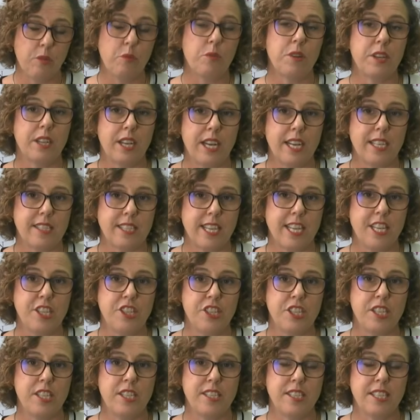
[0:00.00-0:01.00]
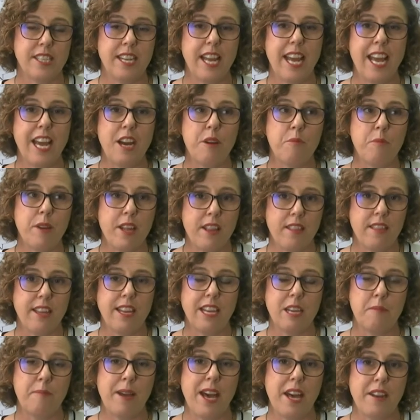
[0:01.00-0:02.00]
organisations and how we
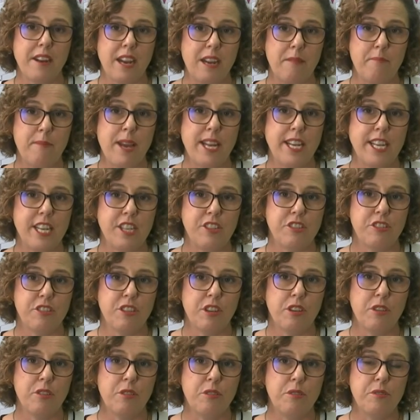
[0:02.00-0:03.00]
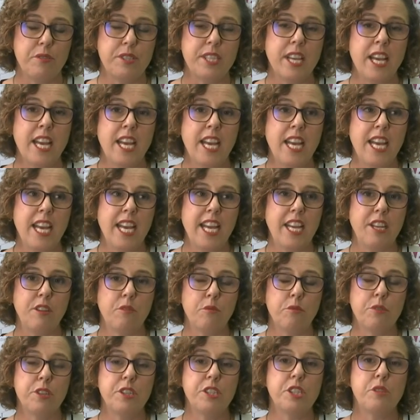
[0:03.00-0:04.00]
think about and manage those in
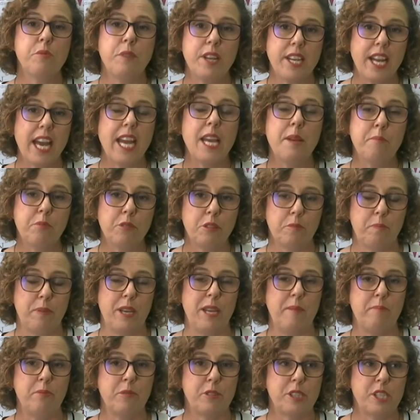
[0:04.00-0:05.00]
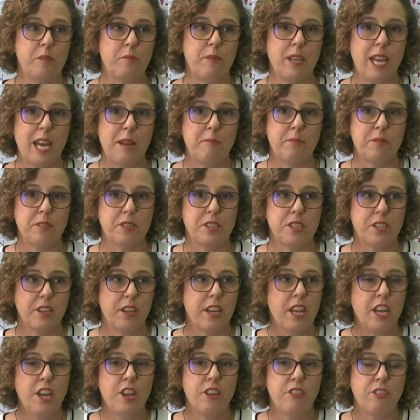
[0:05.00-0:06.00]
order to enable people to be able
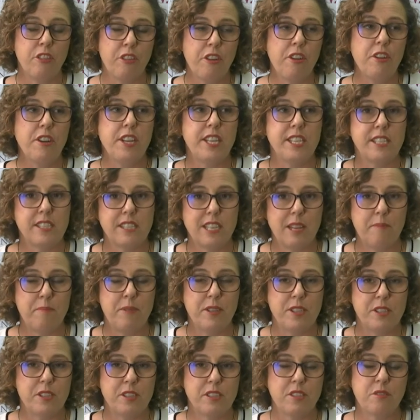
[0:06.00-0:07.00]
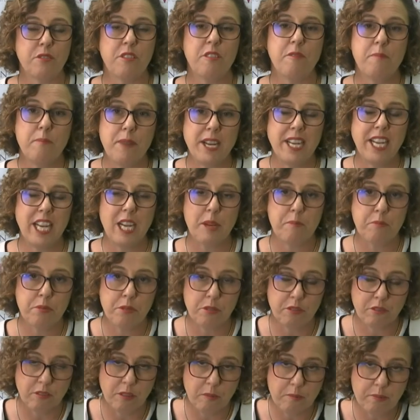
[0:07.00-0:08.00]
to not only step into sort of
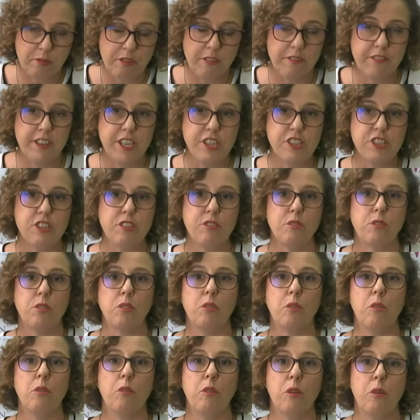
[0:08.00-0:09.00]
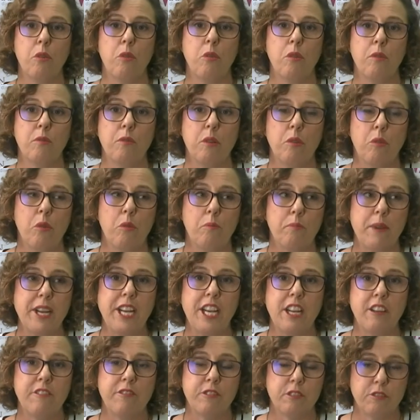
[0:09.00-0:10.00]
meaningful professional or
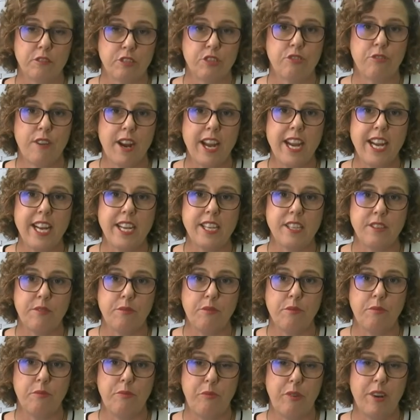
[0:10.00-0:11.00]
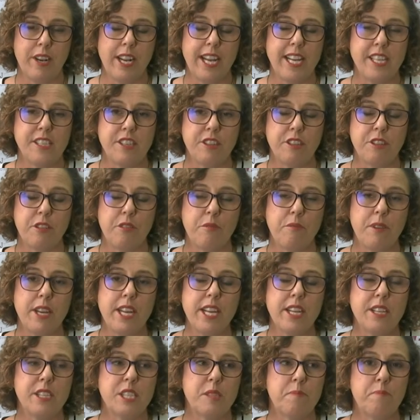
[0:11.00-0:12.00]
meaningful trade related
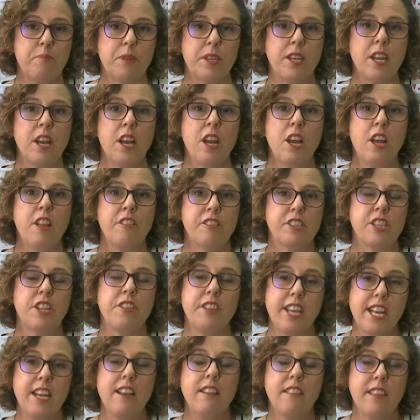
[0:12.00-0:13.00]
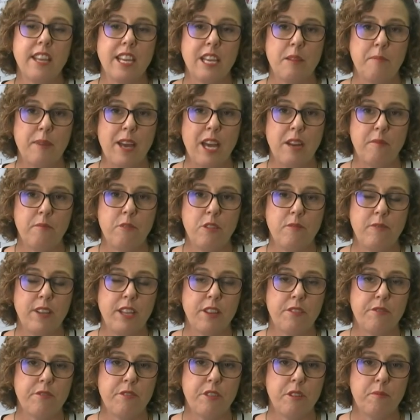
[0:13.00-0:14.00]
careers, but to then think about
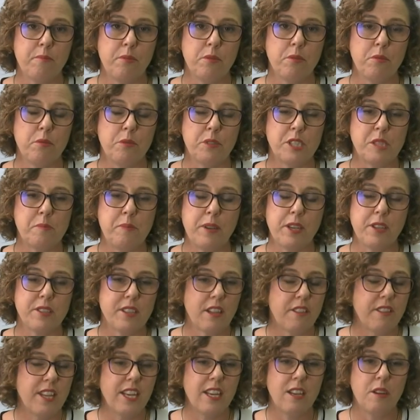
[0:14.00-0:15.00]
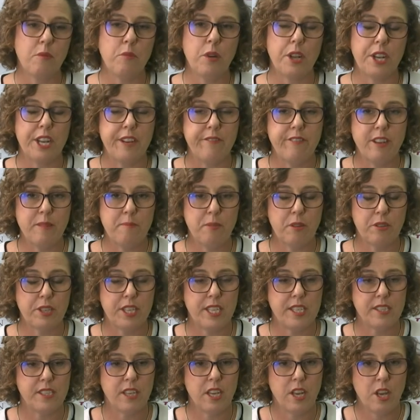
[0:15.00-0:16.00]
moving through to boards. Because I think while
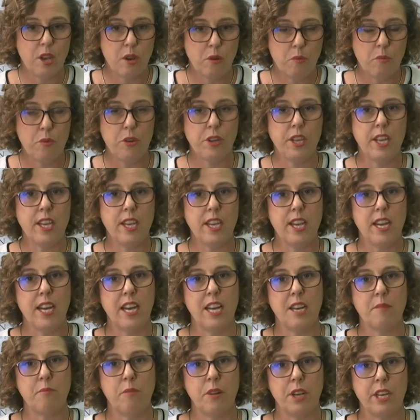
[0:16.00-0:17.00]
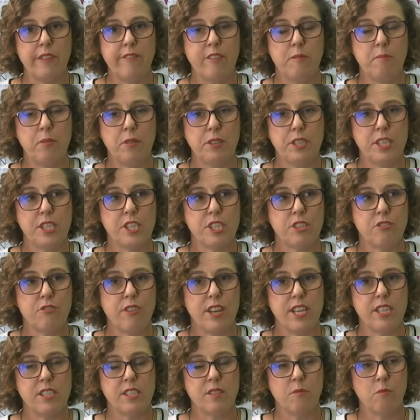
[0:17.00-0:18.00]
everybody's working hard, while everybody's
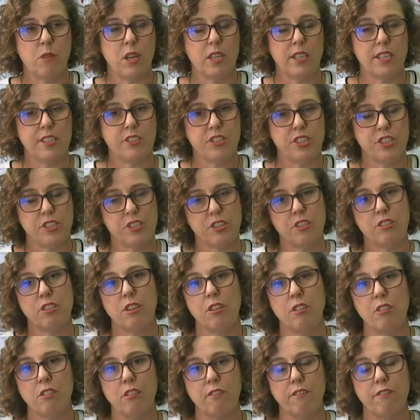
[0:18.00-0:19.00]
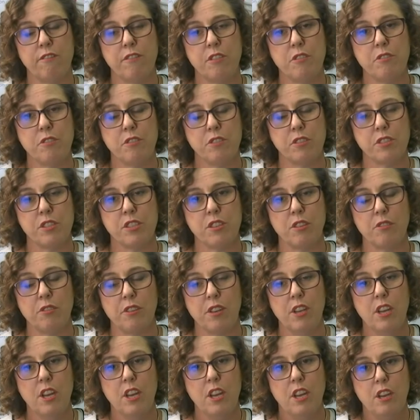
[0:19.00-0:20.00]
stressed, and while there's just a total focus
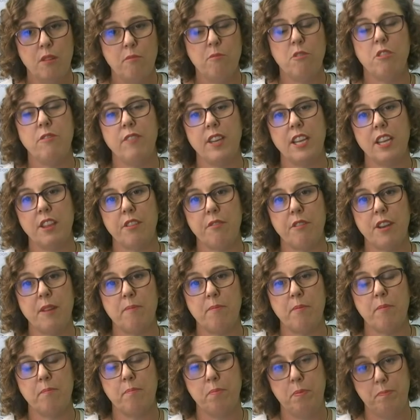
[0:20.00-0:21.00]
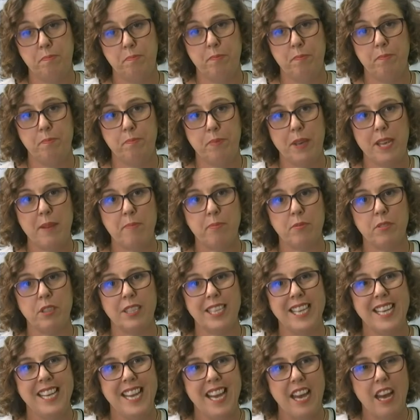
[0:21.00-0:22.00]
on moving through
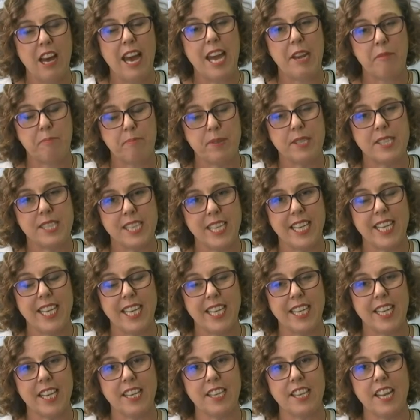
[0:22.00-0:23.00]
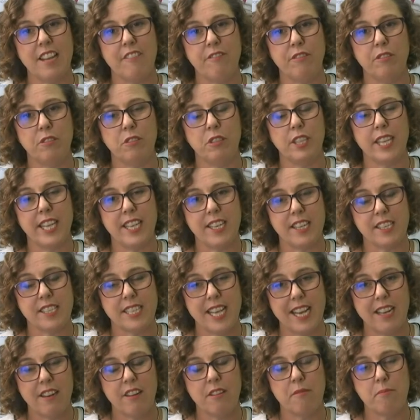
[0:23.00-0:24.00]
people at particular level in a
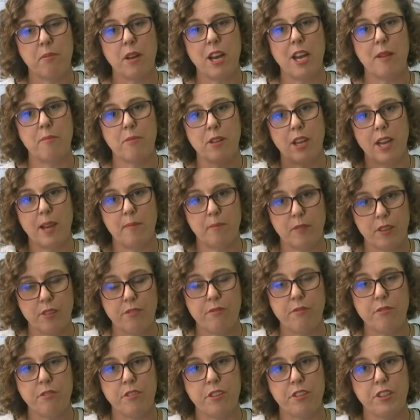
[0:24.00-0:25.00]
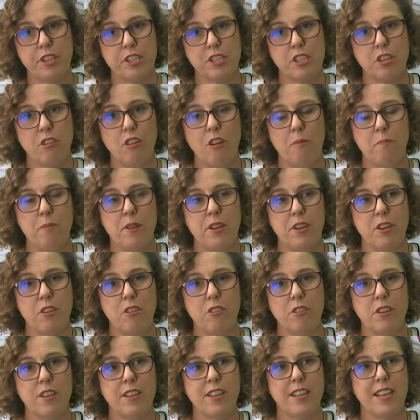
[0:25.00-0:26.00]
talent pipeline through to the top, and
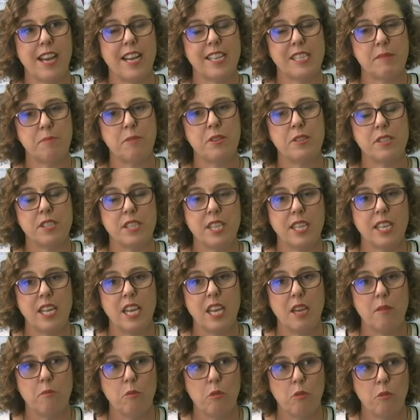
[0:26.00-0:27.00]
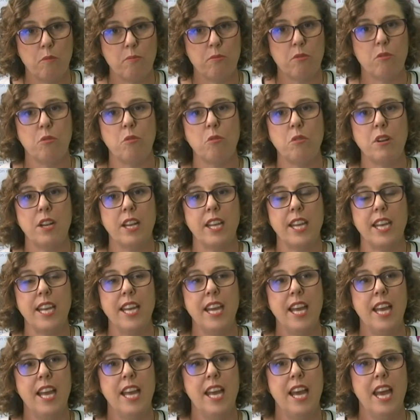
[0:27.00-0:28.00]
not, I suppose, thinking more
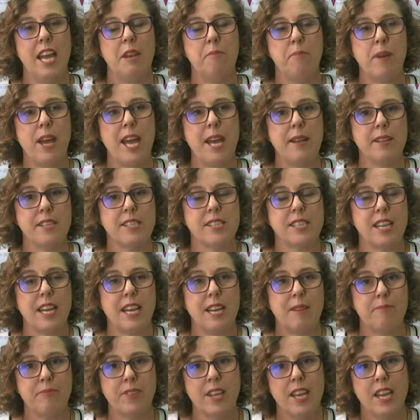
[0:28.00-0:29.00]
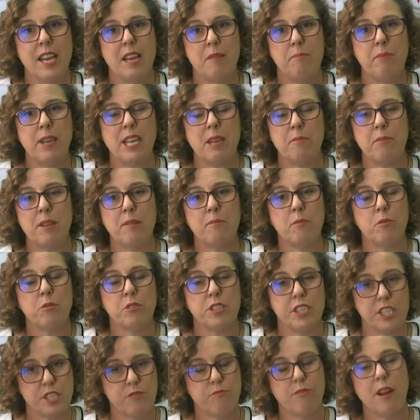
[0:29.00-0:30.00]
broadly and perhaps being a bit more
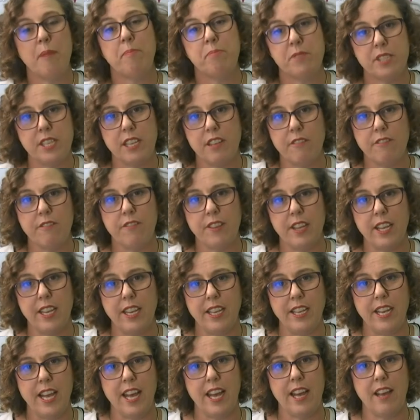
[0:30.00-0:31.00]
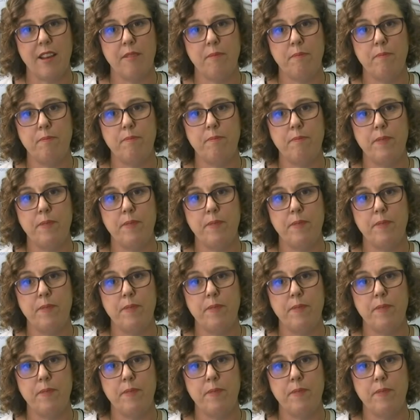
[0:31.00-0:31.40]
disruptive in our